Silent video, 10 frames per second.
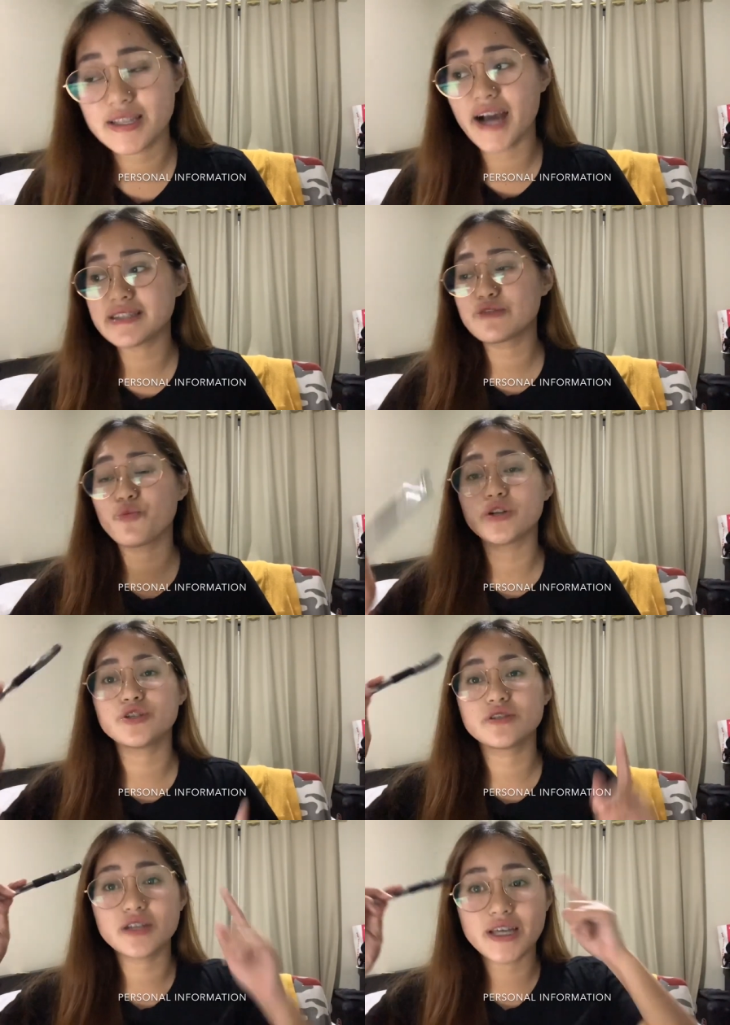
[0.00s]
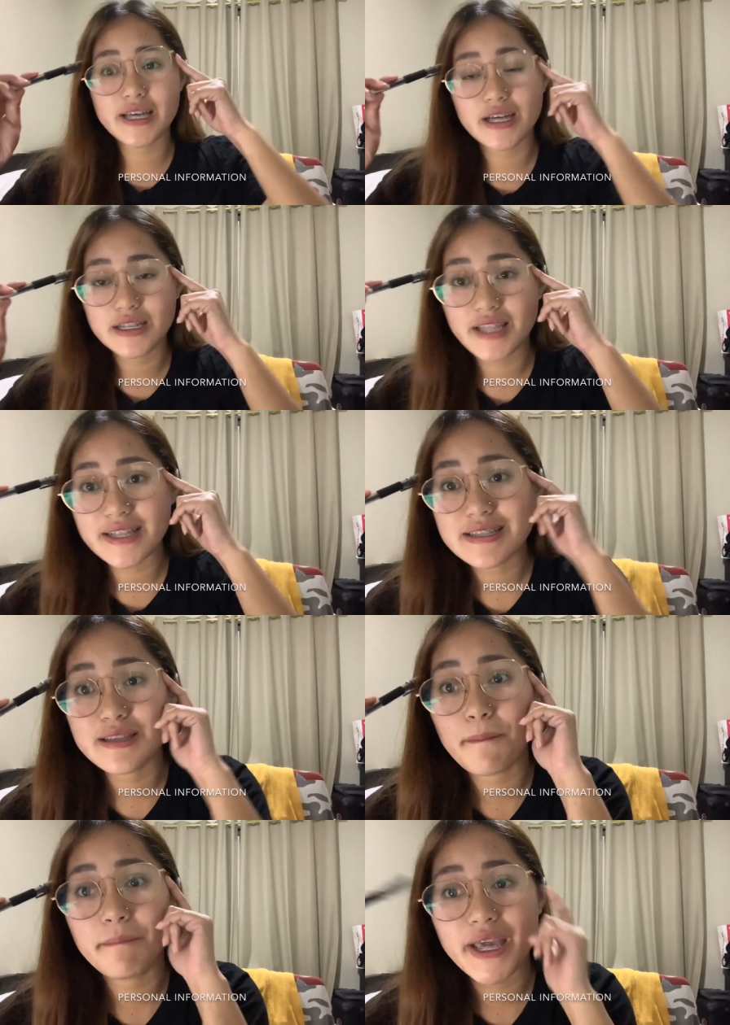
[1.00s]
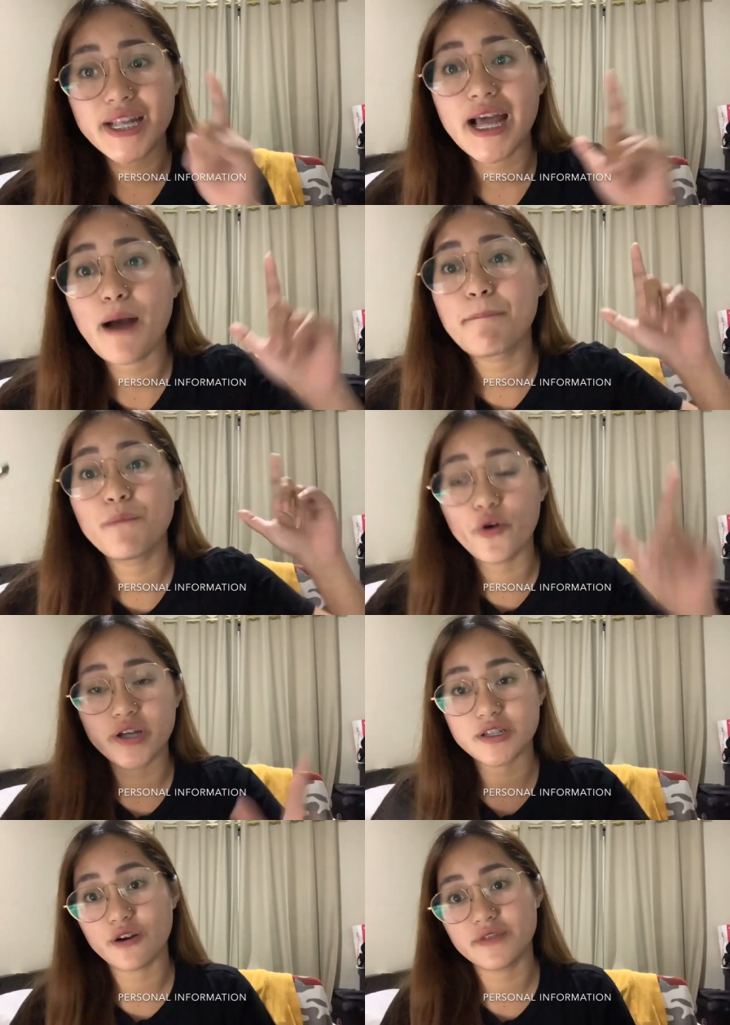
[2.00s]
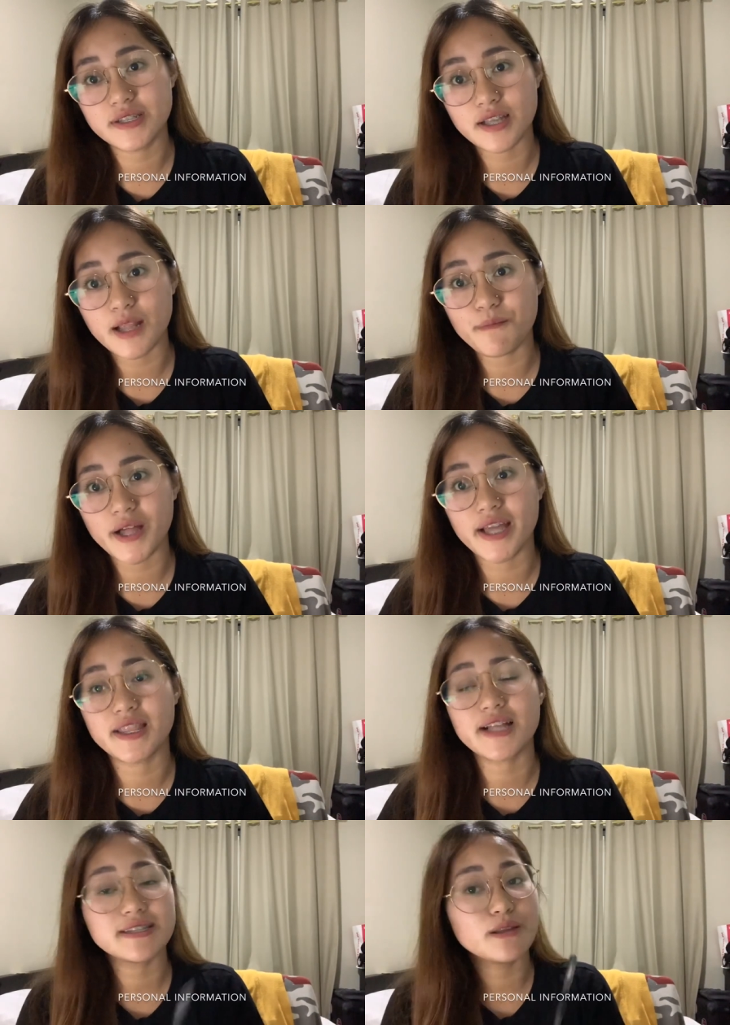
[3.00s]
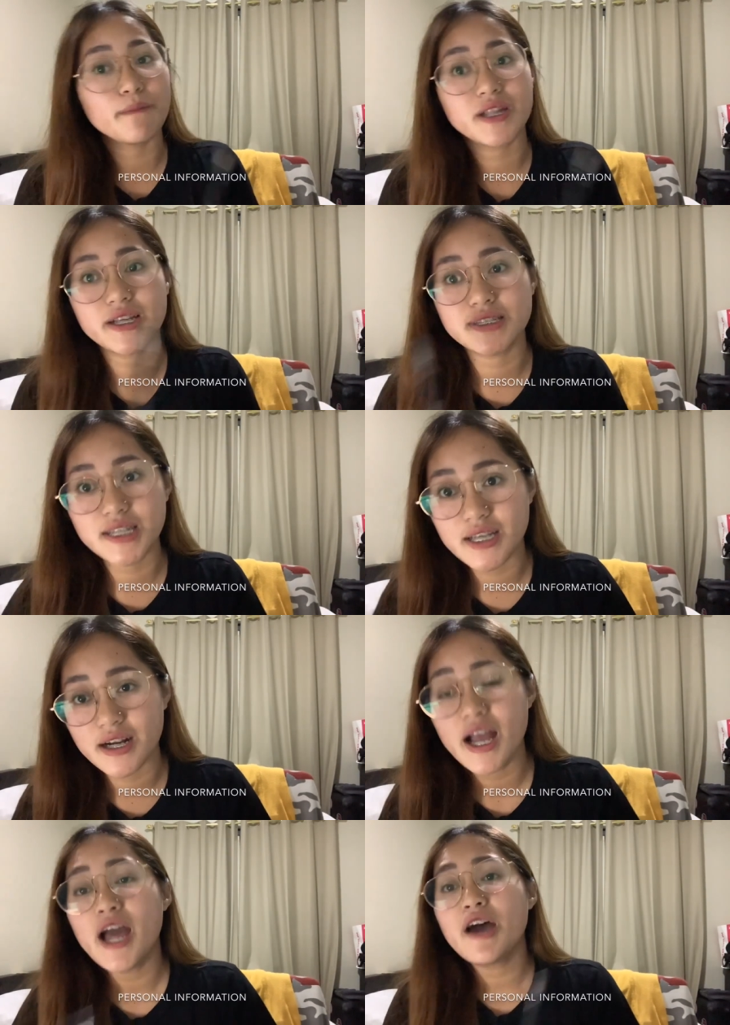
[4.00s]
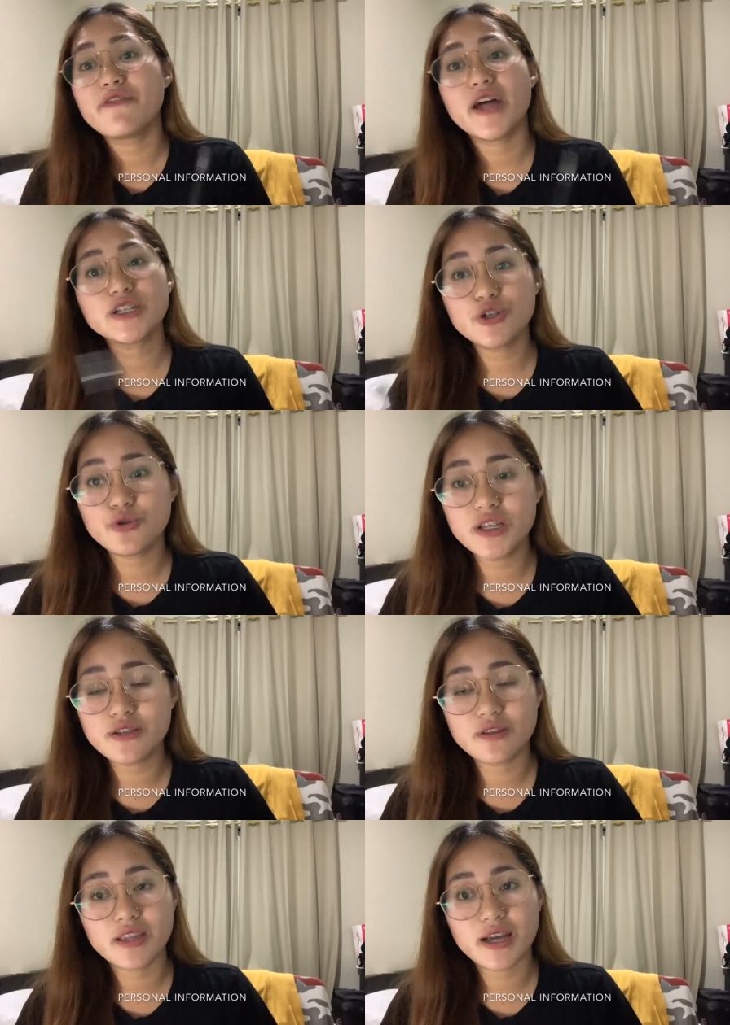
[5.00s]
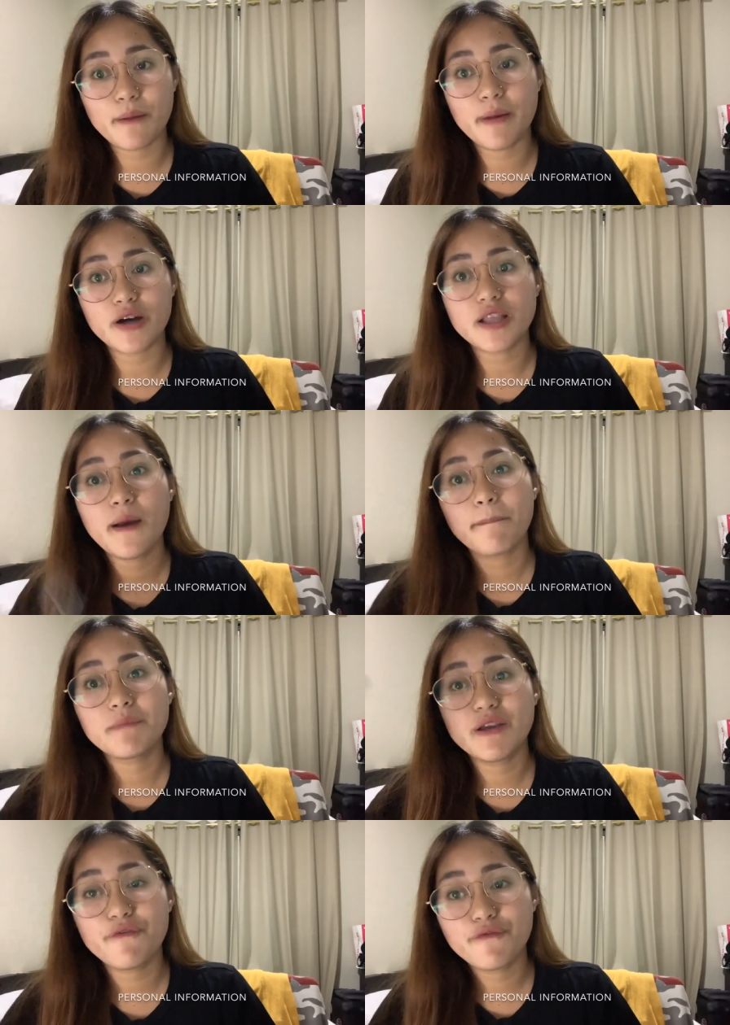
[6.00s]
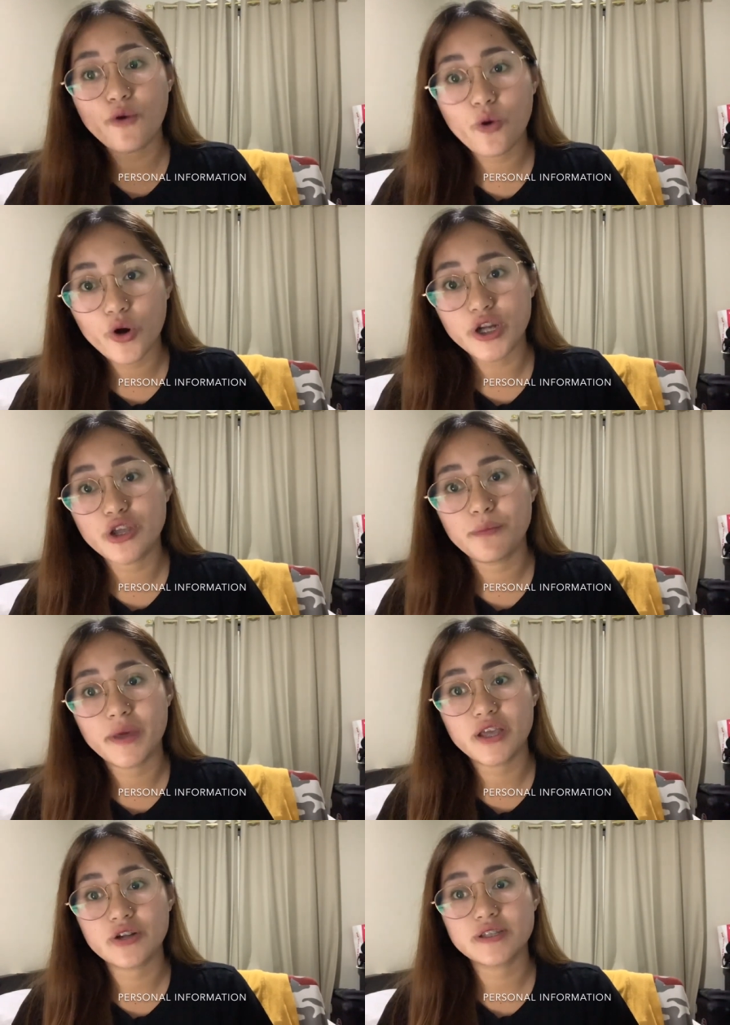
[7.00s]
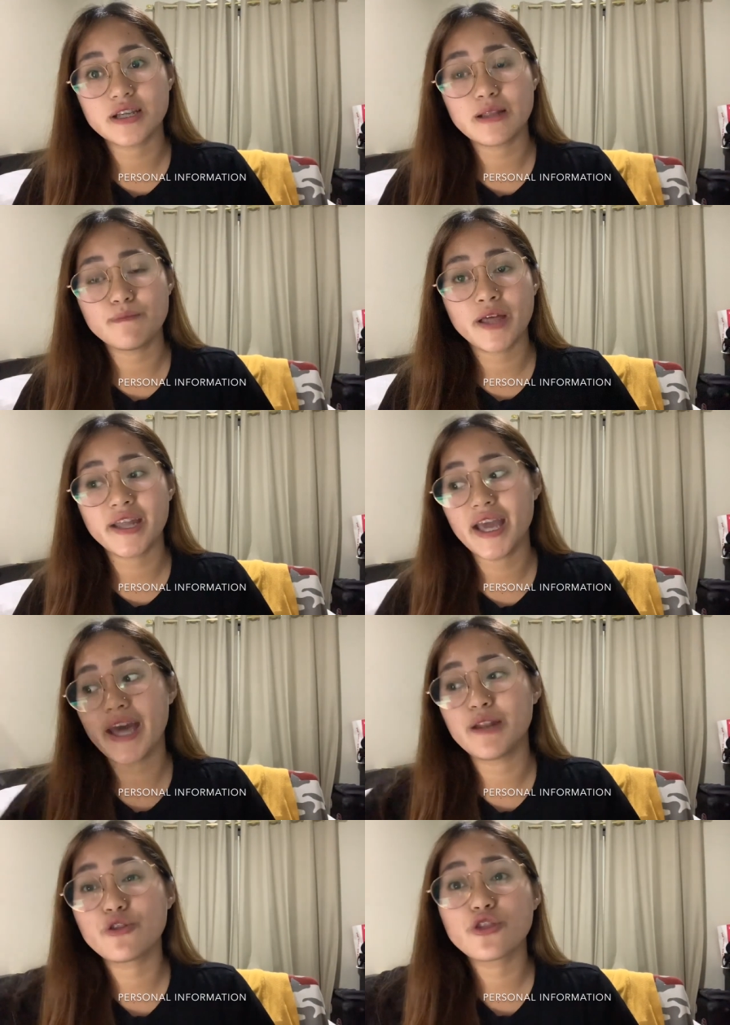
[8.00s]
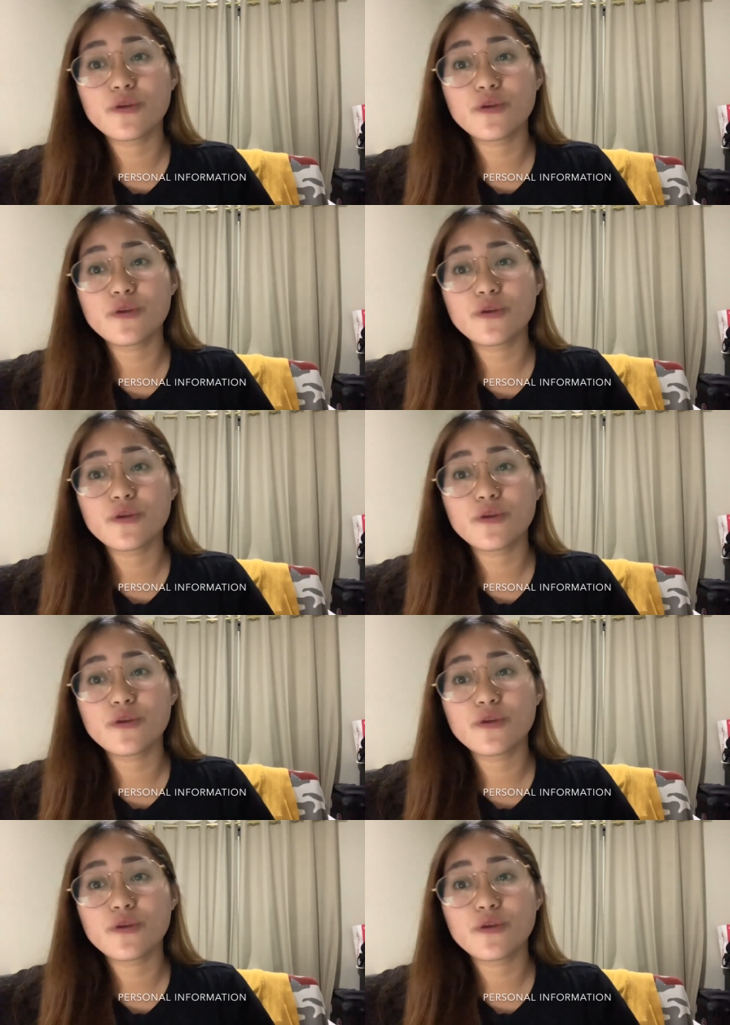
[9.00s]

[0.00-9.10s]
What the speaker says: That's the main point of a study plan. That's the main idea that you need to think about before you make your study plan. And